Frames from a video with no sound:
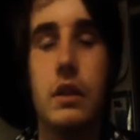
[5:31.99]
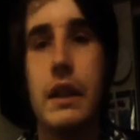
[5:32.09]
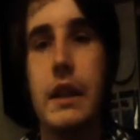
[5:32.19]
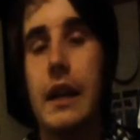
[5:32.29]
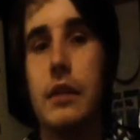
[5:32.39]

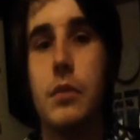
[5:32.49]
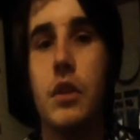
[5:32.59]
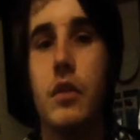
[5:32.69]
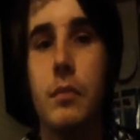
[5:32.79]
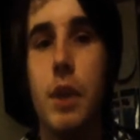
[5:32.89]
He has
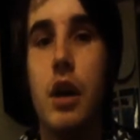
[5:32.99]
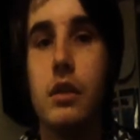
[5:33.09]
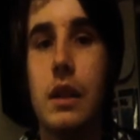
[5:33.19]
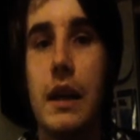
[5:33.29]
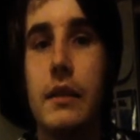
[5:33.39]
more of a
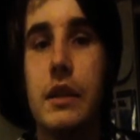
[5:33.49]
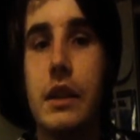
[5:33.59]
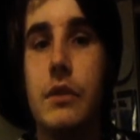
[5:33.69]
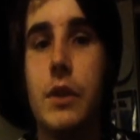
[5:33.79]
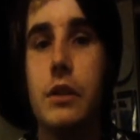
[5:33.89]

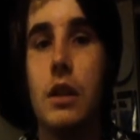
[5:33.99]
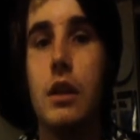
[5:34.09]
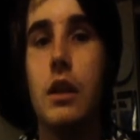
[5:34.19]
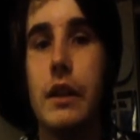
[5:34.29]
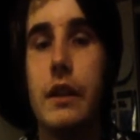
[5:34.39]
personality, which I
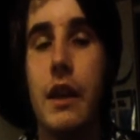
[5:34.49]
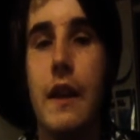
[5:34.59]
like.